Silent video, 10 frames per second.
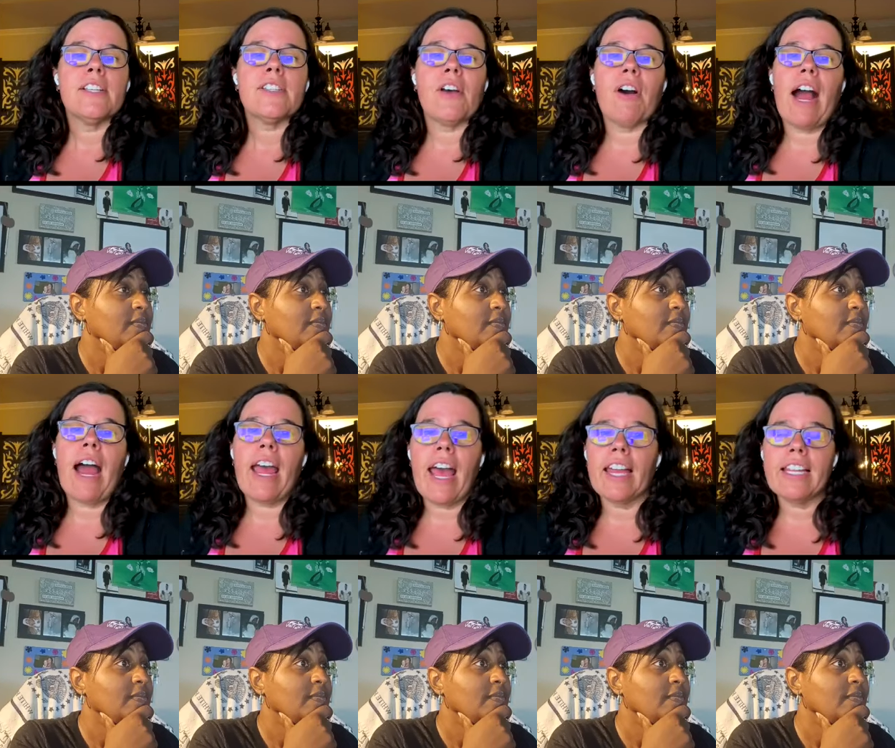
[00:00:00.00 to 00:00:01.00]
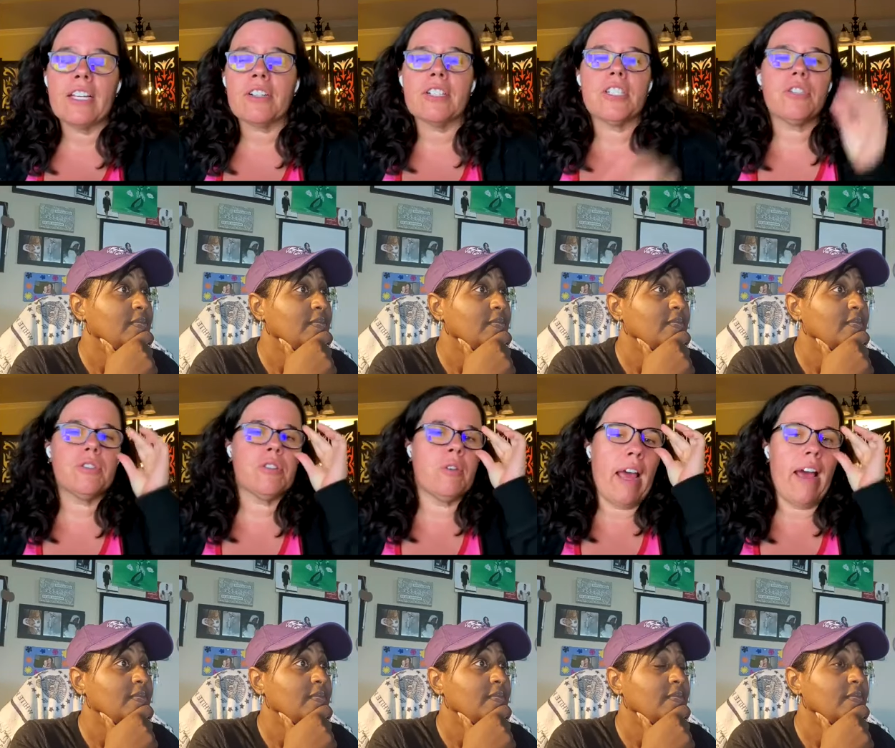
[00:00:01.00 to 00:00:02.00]
Speaker 1: So I highly encourage you
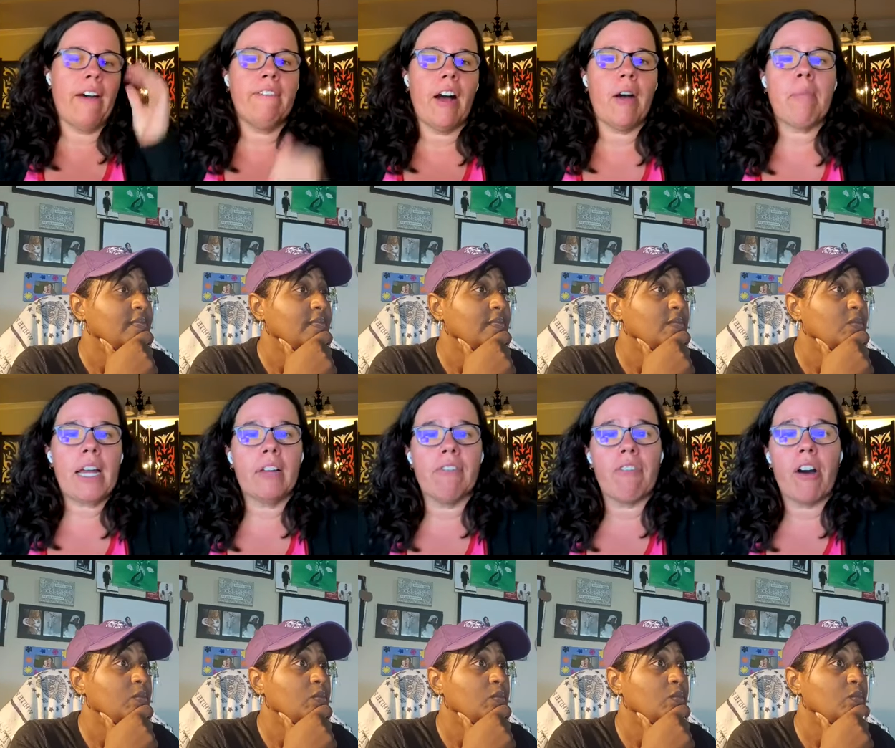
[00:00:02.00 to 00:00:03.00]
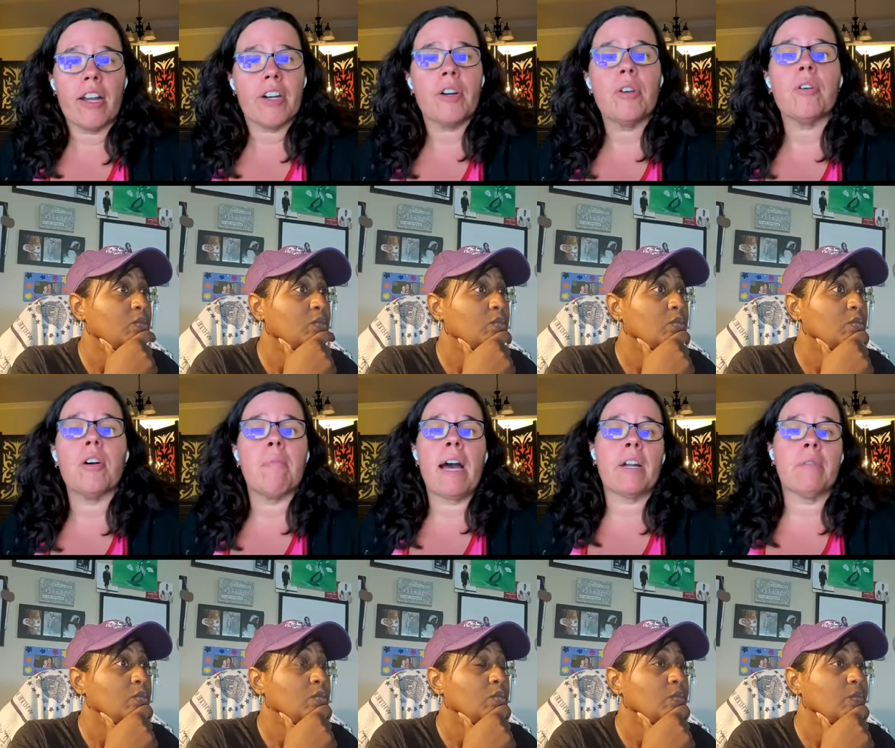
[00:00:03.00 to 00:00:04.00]
to have a bottle of water or a
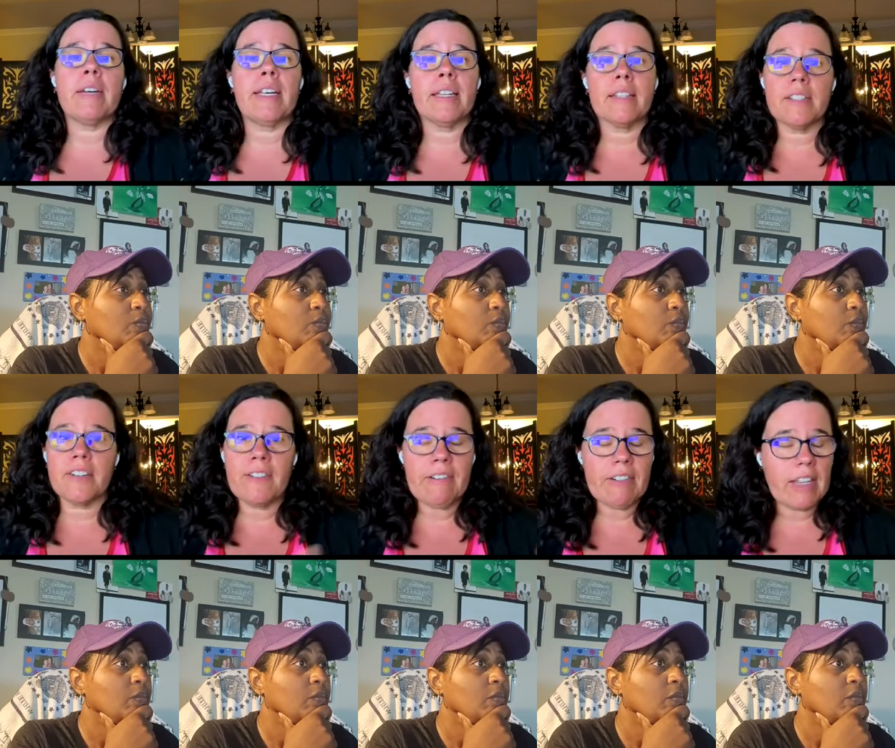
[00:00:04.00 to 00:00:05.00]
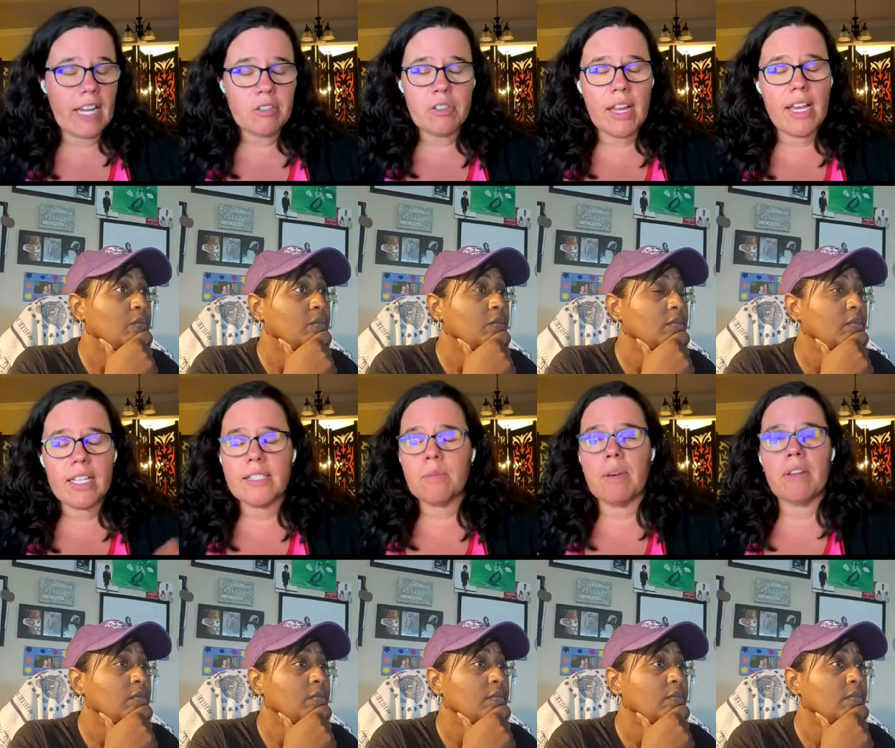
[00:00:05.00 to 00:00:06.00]
bottle with your favorite
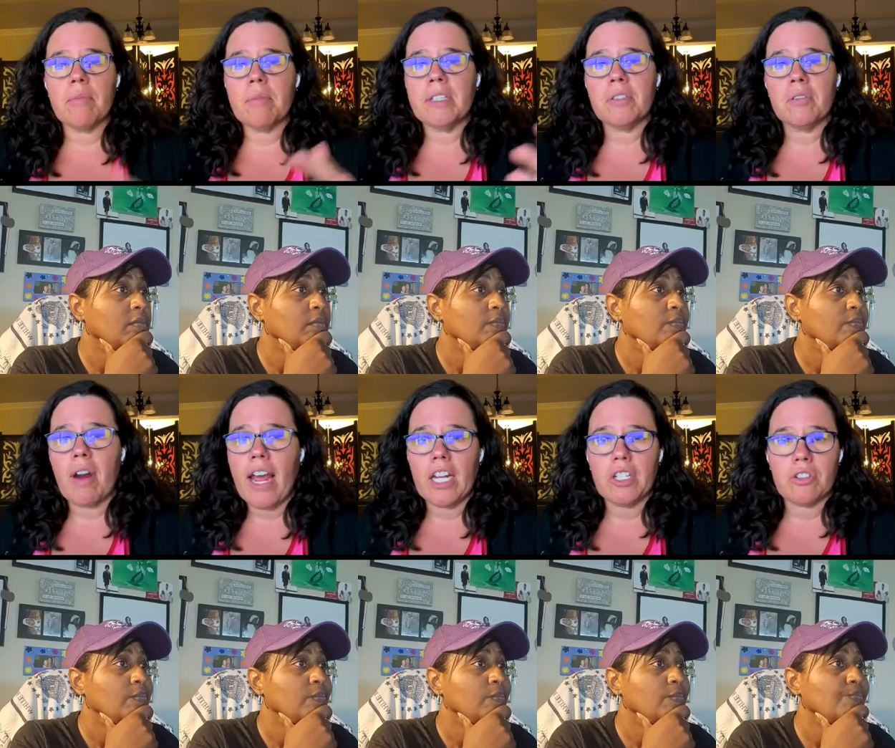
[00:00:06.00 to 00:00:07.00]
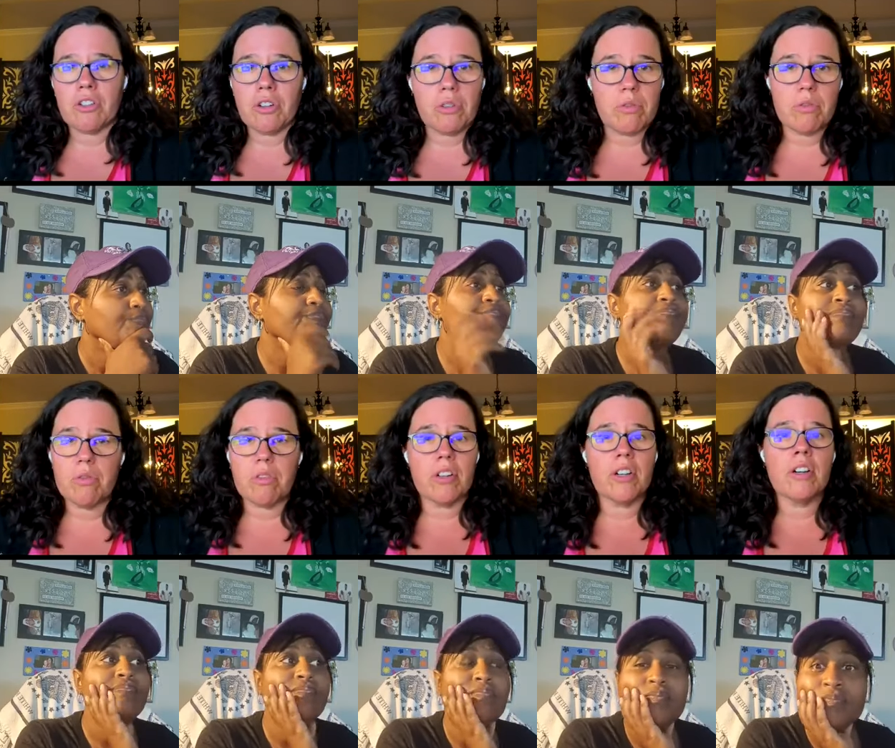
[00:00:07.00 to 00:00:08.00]
electrolytes, whether it be Scratch or Nuun
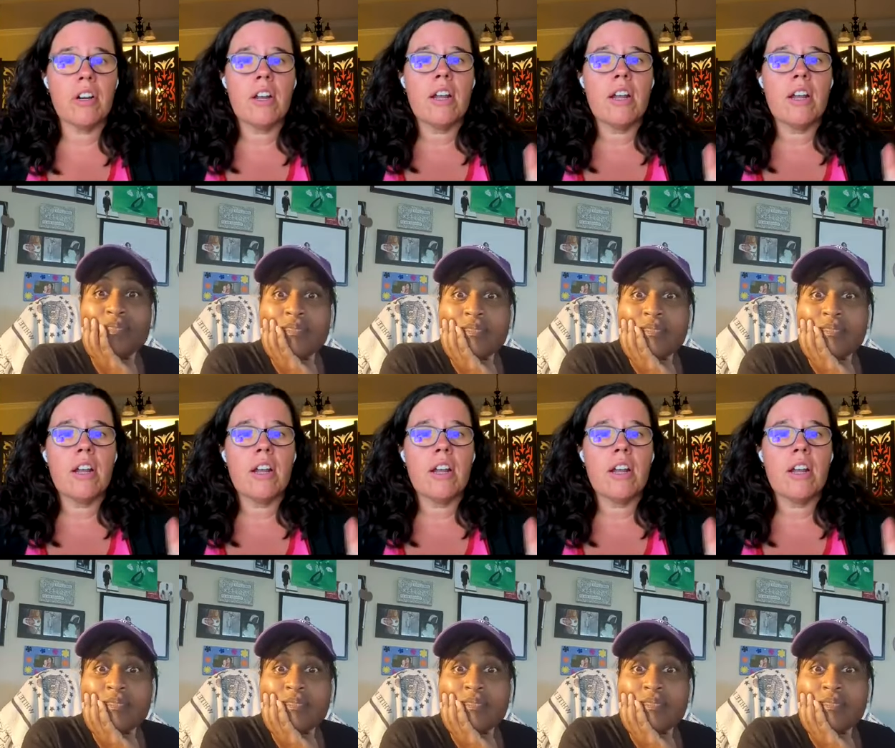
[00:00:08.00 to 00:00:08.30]
or